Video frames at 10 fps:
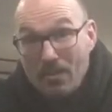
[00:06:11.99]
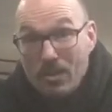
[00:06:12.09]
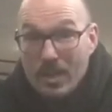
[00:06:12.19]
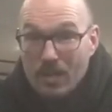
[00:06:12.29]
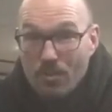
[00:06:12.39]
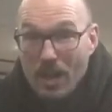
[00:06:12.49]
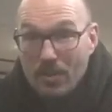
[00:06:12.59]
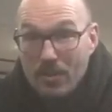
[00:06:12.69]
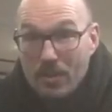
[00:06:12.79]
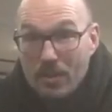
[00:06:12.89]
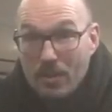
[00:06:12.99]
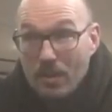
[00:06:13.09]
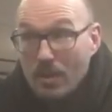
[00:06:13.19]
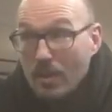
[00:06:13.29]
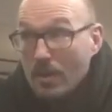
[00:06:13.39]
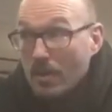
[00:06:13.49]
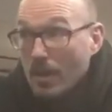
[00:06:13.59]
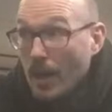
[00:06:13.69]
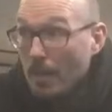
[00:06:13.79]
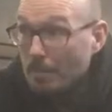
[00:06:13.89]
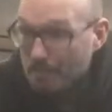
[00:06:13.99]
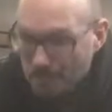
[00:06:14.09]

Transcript: for 6 rounds. Okay?